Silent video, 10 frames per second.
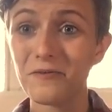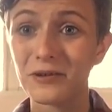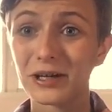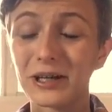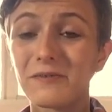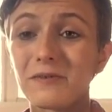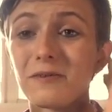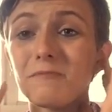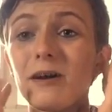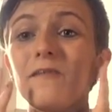working for
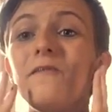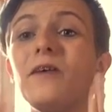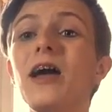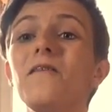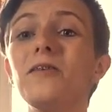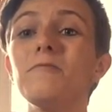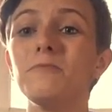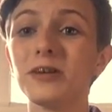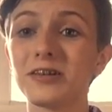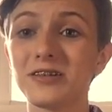one of my favorite
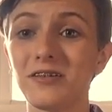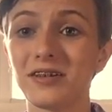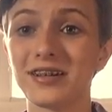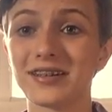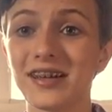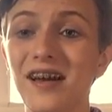bookstores.